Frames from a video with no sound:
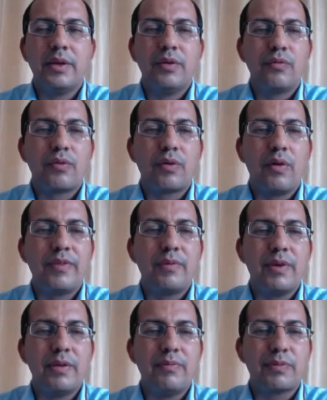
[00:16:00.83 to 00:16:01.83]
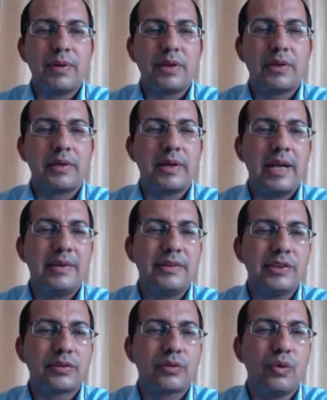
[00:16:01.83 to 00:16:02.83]
from the beam splitter, and
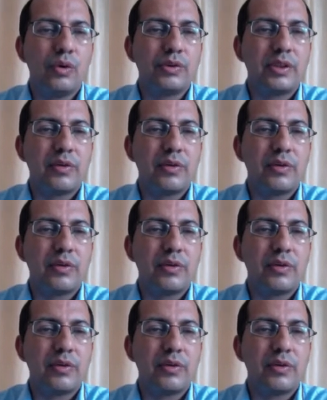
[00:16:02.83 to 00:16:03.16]
this goes